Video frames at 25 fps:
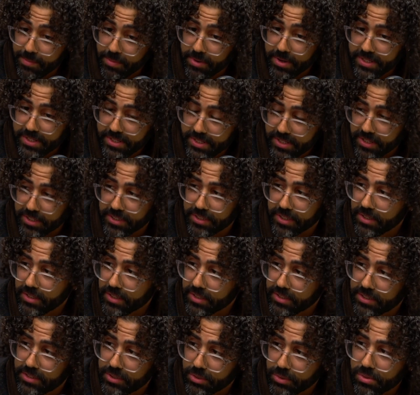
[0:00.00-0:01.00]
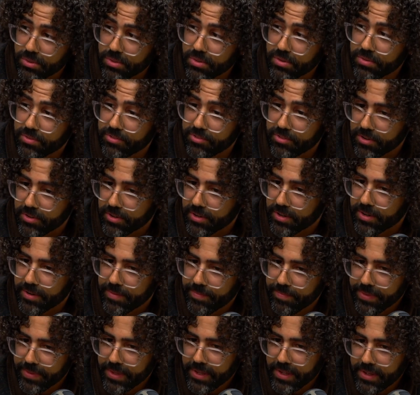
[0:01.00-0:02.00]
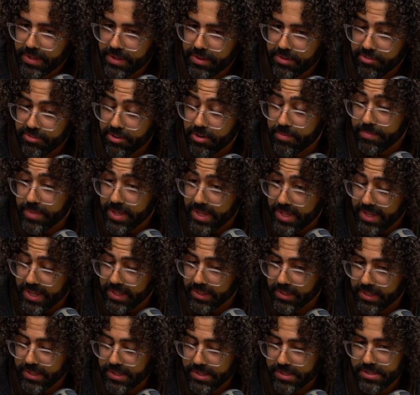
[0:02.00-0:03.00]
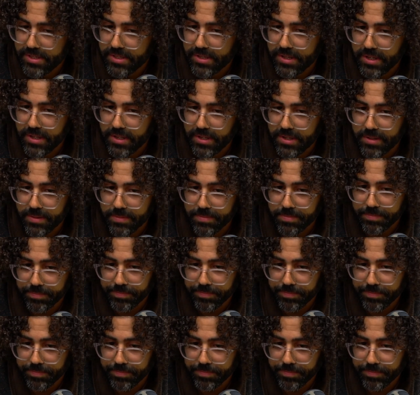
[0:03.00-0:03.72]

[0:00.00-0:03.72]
is such a good tool for me, at least, to